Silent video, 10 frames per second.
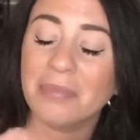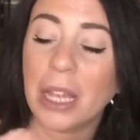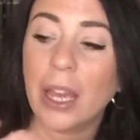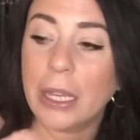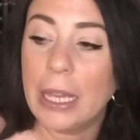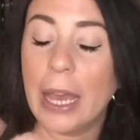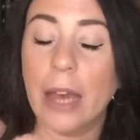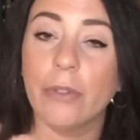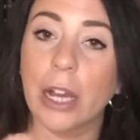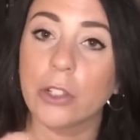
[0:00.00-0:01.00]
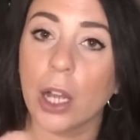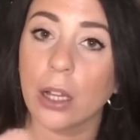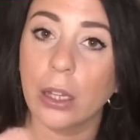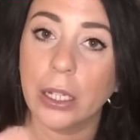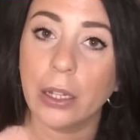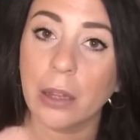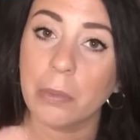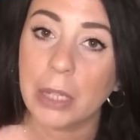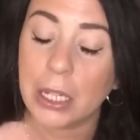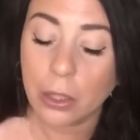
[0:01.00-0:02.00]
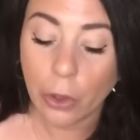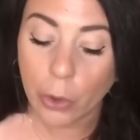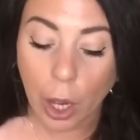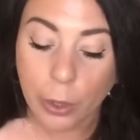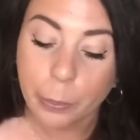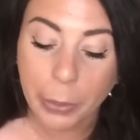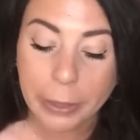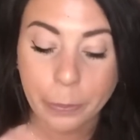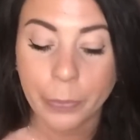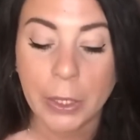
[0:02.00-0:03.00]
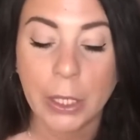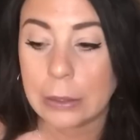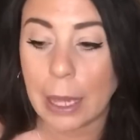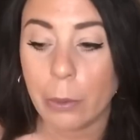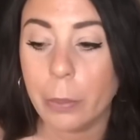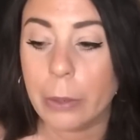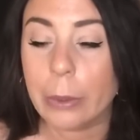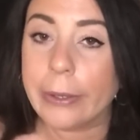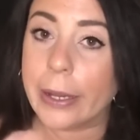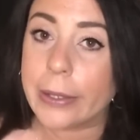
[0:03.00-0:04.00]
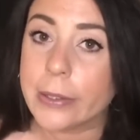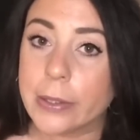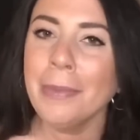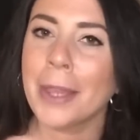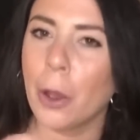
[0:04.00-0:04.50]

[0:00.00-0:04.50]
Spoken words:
I can't have hot chocolate, I'm eating low carb, but that would be really nice.